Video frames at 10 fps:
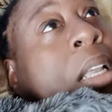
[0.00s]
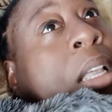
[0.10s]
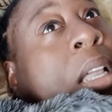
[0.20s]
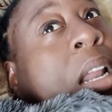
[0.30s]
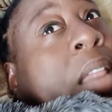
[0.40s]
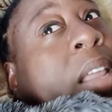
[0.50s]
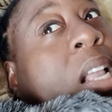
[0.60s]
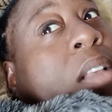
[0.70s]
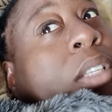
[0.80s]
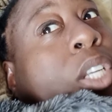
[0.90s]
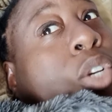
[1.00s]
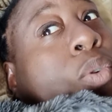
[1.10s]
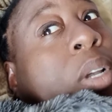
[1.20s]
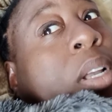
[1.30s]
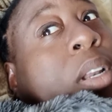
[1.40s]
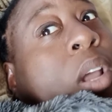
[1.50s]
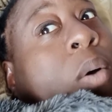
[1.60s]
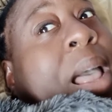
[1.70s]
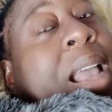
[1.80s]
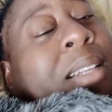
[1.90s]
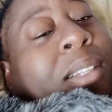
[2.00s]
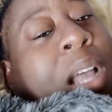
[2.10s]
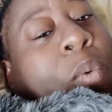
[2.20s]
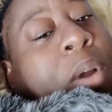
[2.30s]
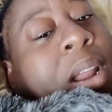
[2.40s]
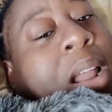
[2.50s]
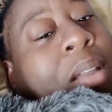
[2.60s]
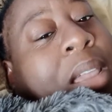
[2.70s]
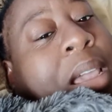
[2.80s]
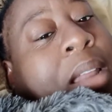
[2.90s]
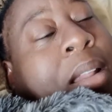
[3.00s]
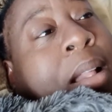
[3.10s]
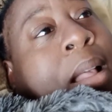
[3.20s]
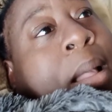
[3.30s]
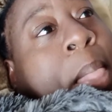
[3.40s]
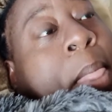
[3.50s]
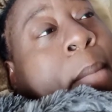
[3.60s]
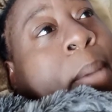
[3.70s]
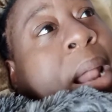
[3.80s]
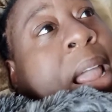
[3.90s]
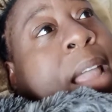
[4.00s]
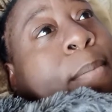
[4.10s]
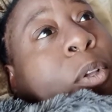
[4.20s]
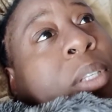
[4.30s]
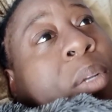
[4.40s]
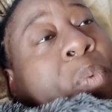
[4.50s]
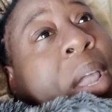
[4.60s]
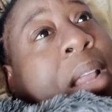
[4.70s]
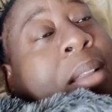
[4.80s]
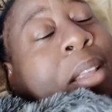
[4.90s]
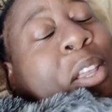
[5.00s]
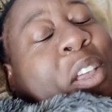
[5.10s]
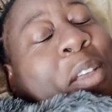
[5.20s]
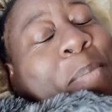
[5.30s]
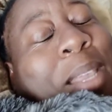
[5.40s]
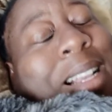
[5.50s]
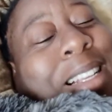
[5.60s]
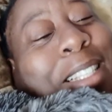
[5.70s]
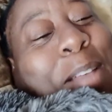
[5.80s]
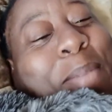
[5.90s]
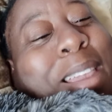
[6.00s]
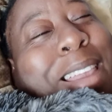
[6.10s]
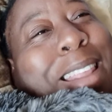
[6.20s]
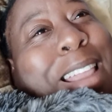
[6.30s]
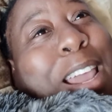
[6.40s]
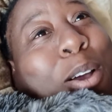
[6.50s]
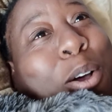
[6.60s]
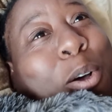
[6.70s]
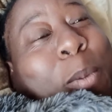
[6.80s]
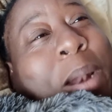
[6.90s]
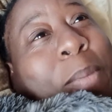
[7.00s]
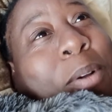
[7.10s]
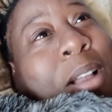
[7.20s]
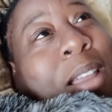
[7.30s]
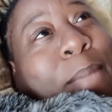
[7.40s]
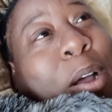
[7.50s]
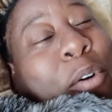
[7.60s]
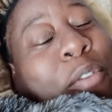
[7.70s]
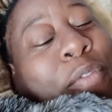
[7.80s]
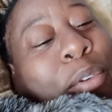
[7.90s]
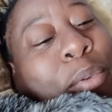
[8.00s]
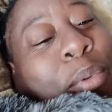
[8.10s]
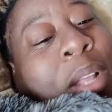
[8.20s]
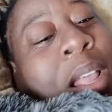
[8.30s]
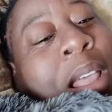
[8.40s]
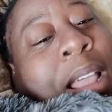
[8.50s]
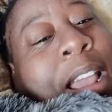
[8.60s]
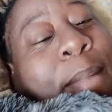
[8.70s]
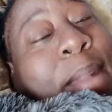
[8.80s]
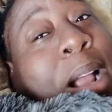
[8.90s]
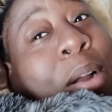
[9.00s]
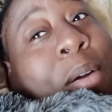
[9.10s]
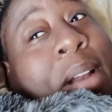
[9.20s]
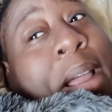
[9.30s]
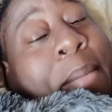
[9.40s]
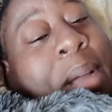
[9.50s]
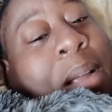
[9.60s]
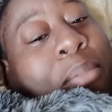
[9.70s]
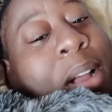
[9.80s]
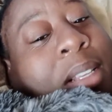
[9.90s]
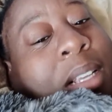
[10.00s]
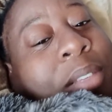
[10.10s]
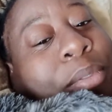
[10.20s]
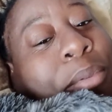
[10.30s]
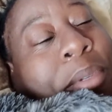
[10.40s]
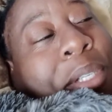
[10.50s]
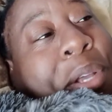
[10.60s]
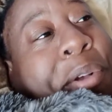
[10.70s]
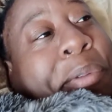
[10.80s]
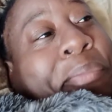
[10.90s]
Anything else new? No, I hadn't stopped working out yet, but I am losing weight because I'm eating at home and I'm cooking my own food, and I'm not going out and buying processed food. So